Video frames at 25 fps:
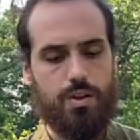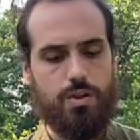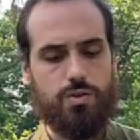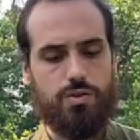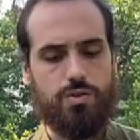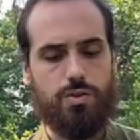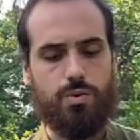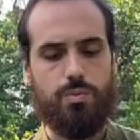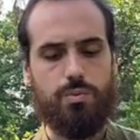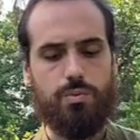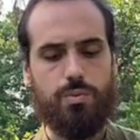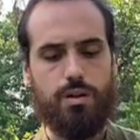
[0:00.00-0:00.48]

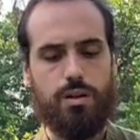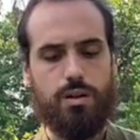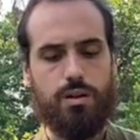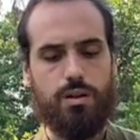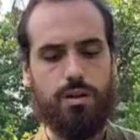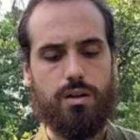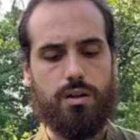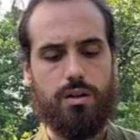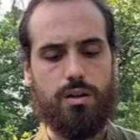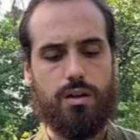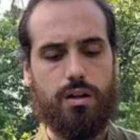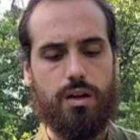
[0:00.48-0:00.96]
So
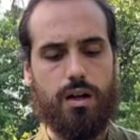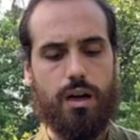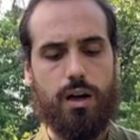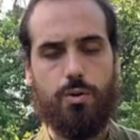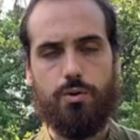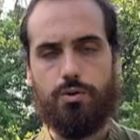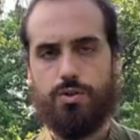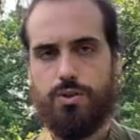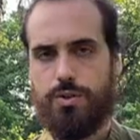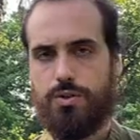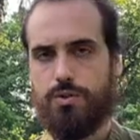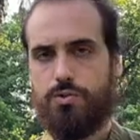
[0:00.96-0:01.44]
I
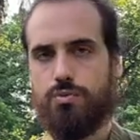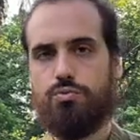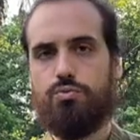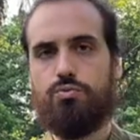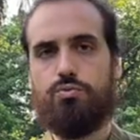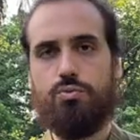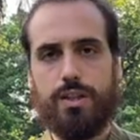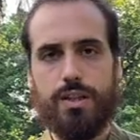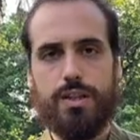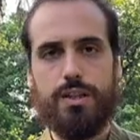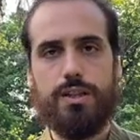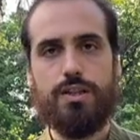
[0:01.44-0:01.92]
will just
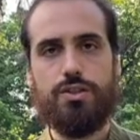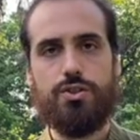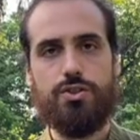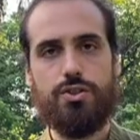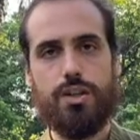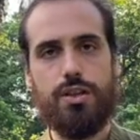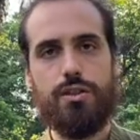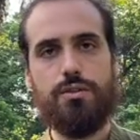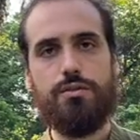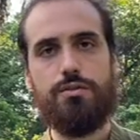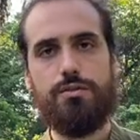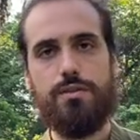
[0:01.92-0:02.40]
read the
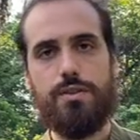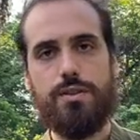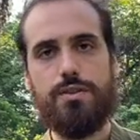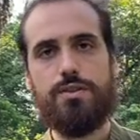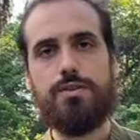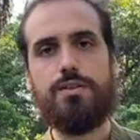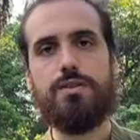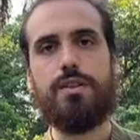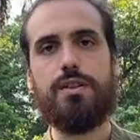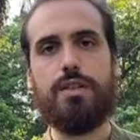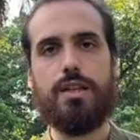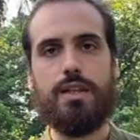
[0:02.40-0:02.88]
chant
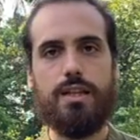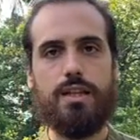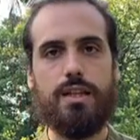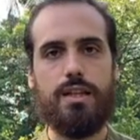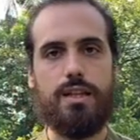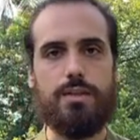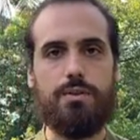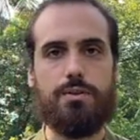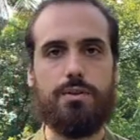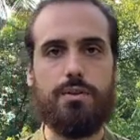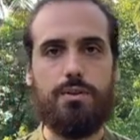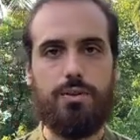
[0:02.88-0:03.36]
first, and then
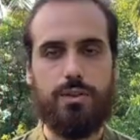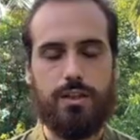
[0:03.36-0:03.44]
later